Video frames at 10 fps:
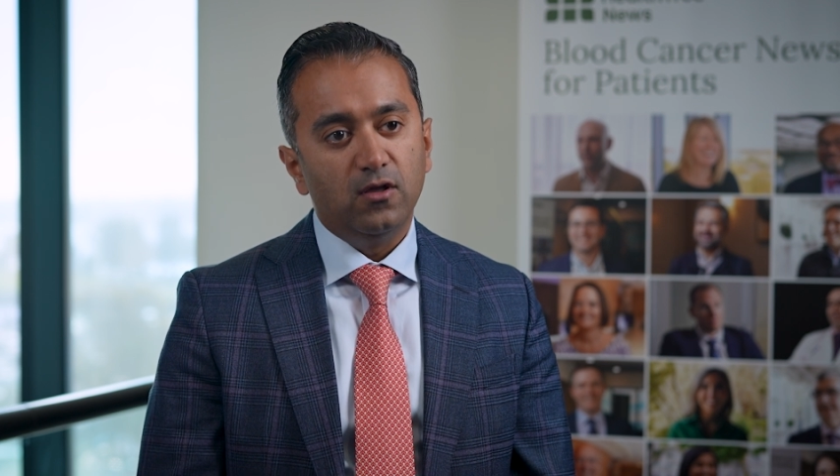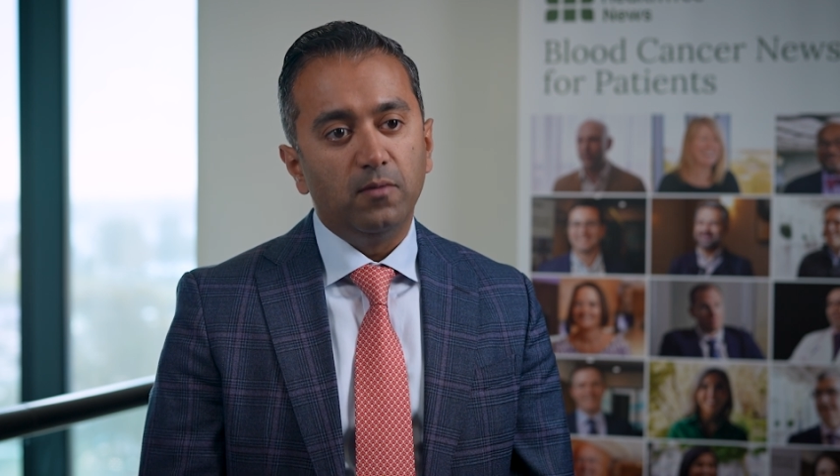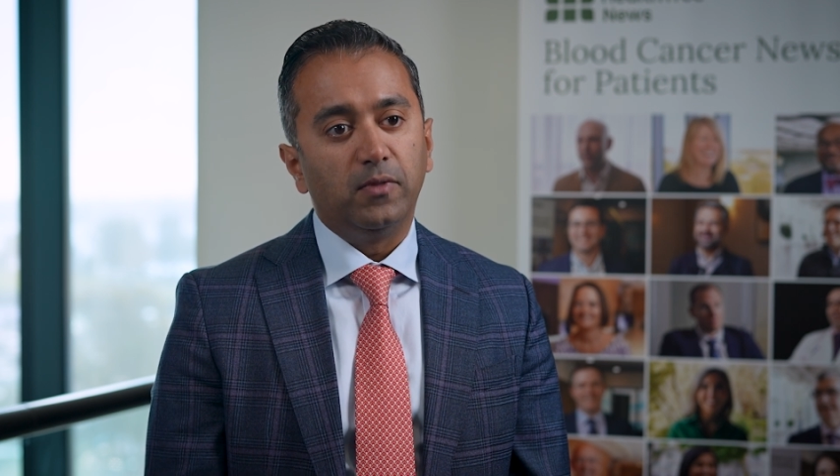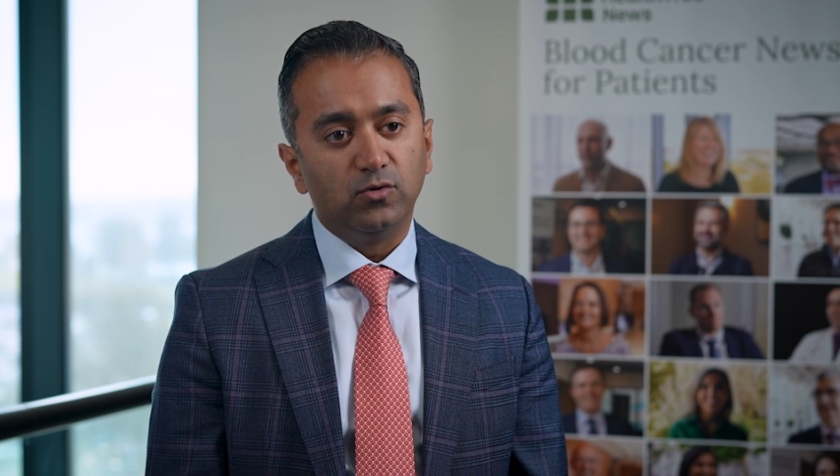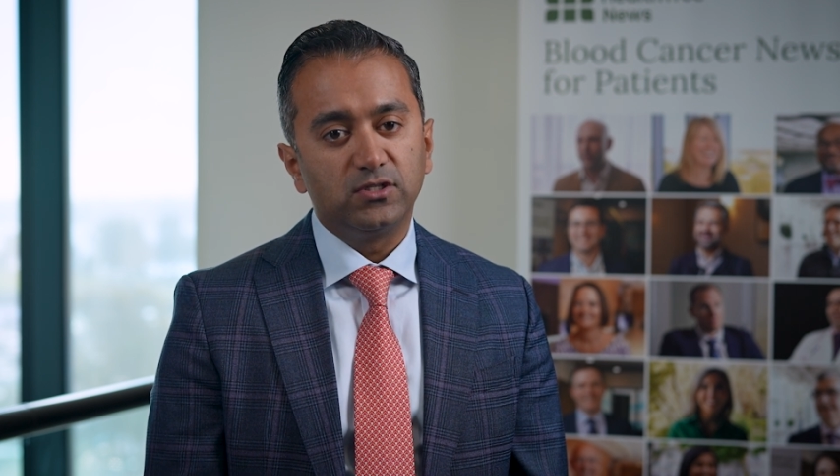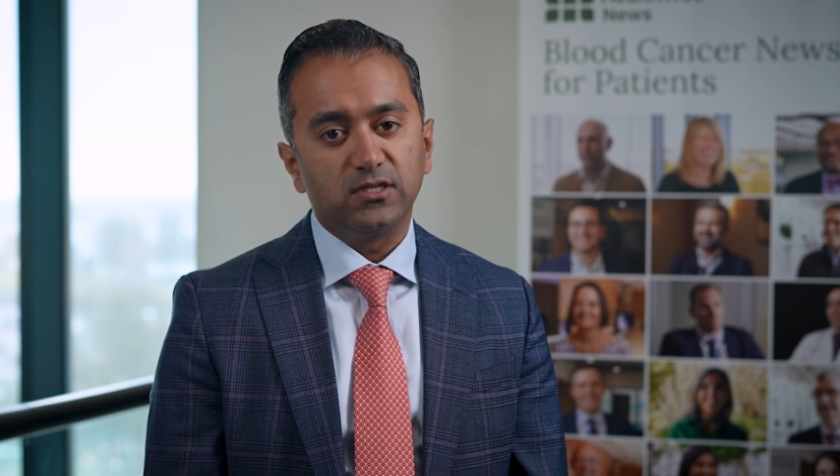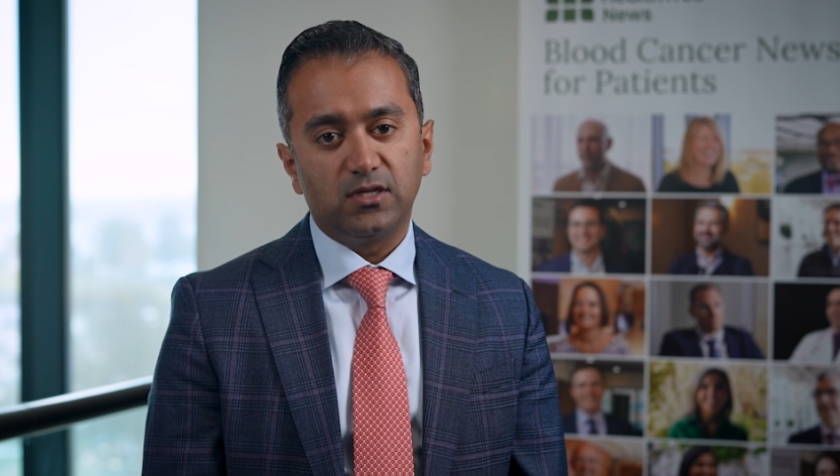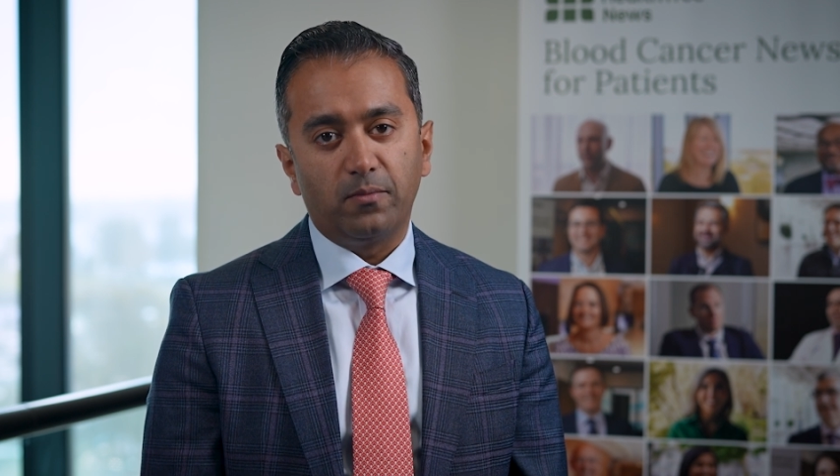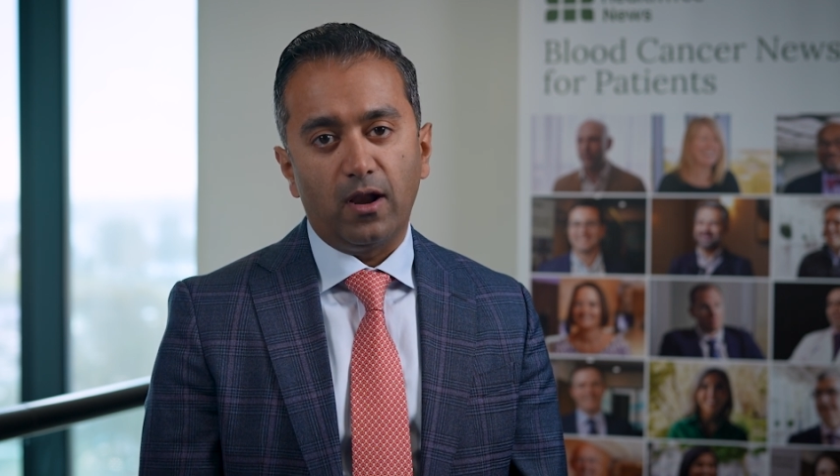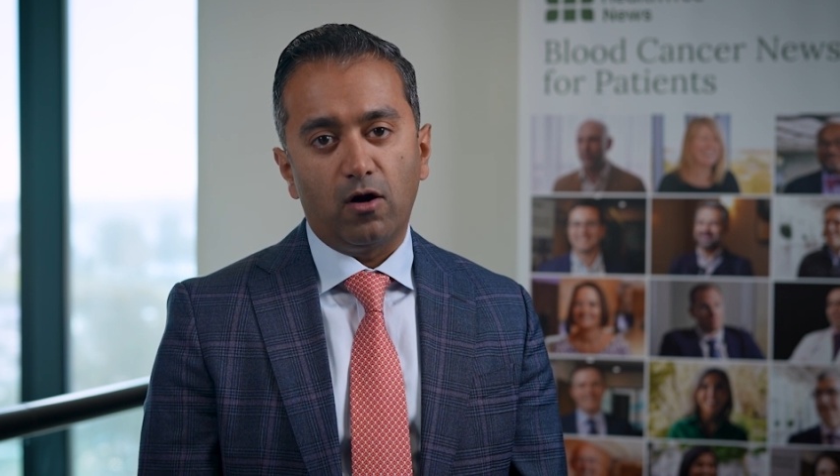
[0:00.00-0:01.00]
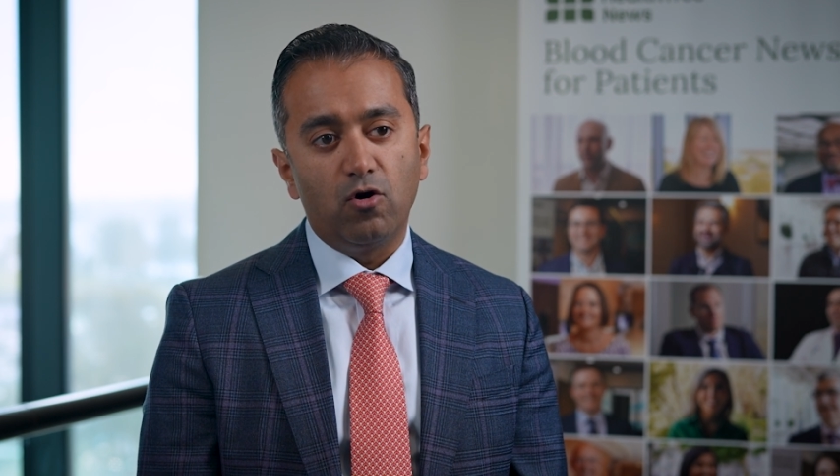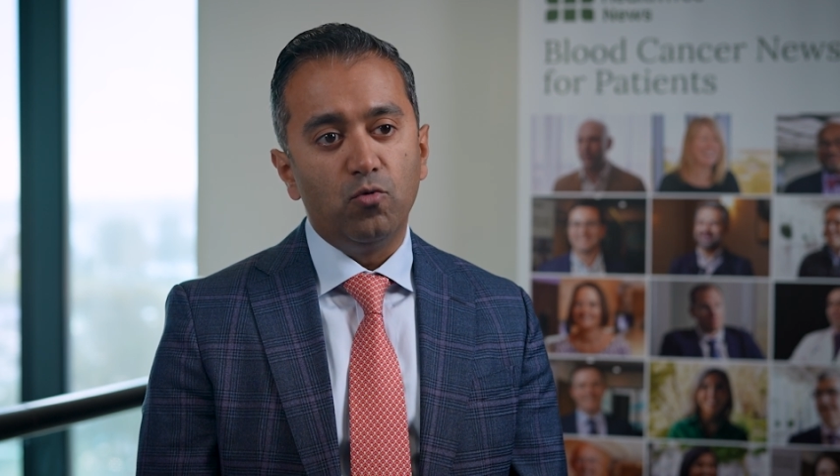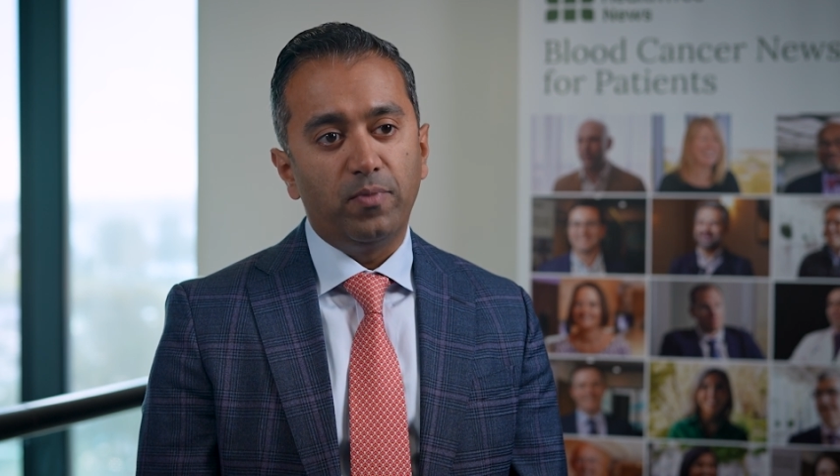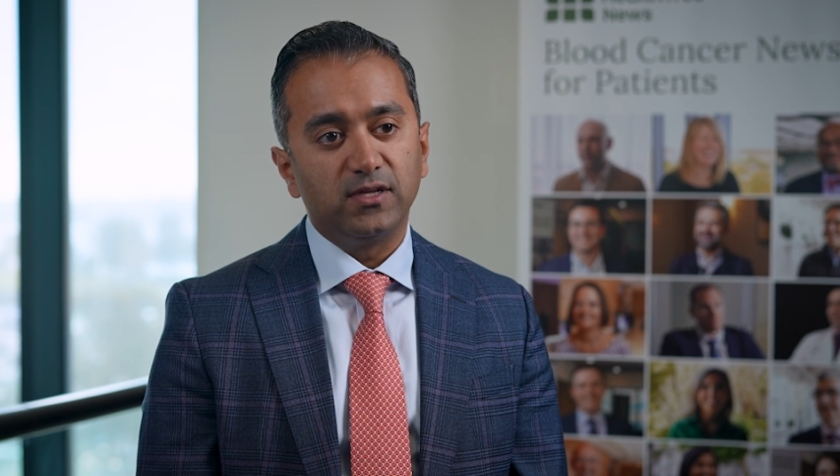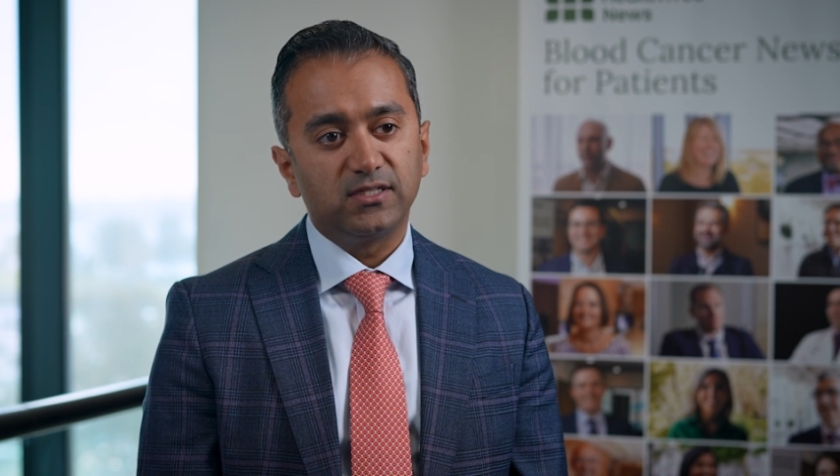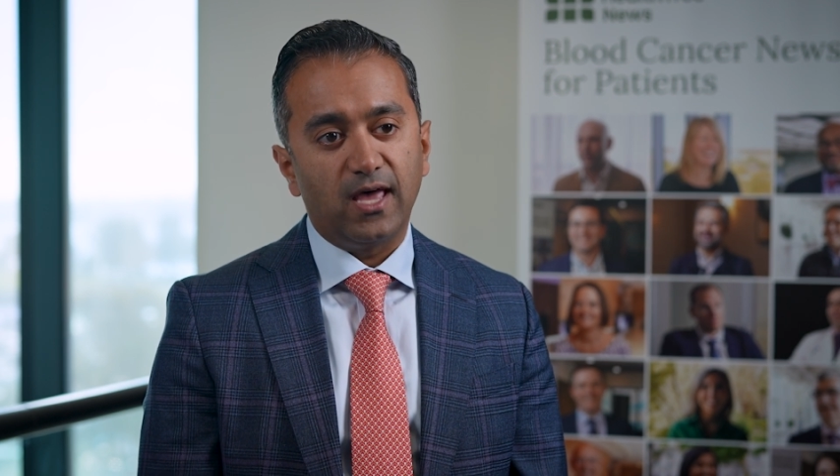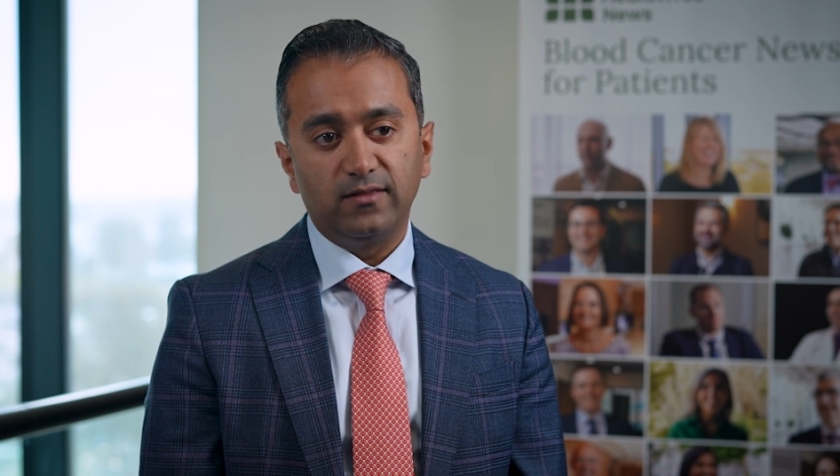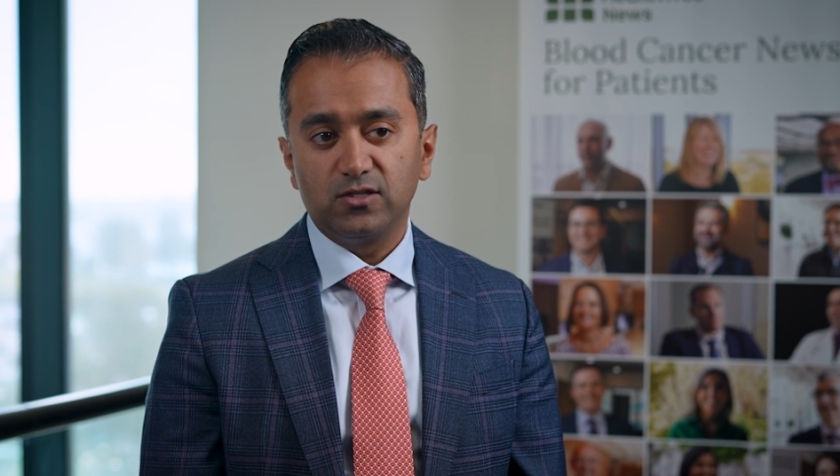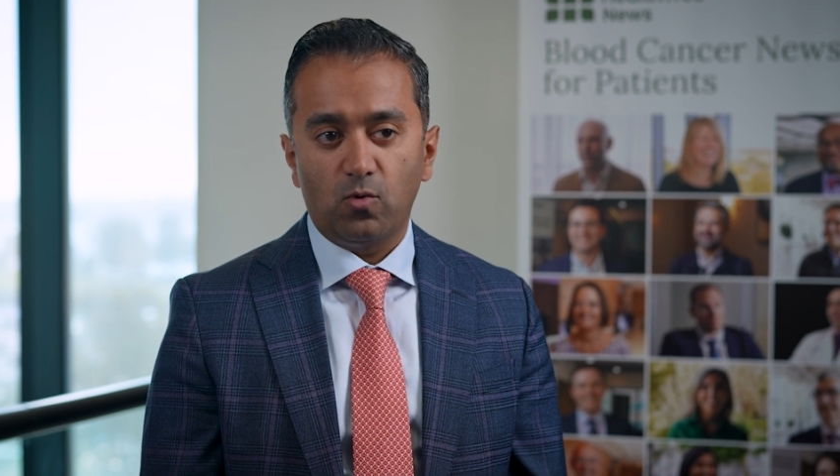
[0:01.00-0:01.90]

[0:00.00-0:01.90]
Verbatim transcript: immune system, and our hope is that this